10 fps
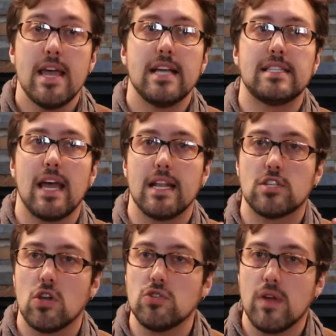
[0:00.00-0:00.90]
is that
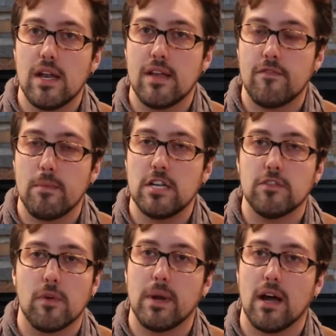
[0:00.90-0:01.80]
it's also getting
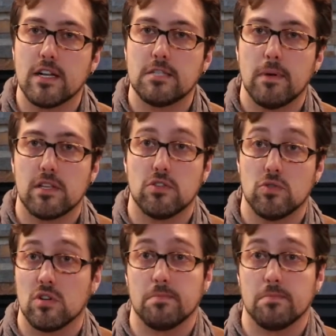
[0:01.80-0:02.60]
information from an unexpected source,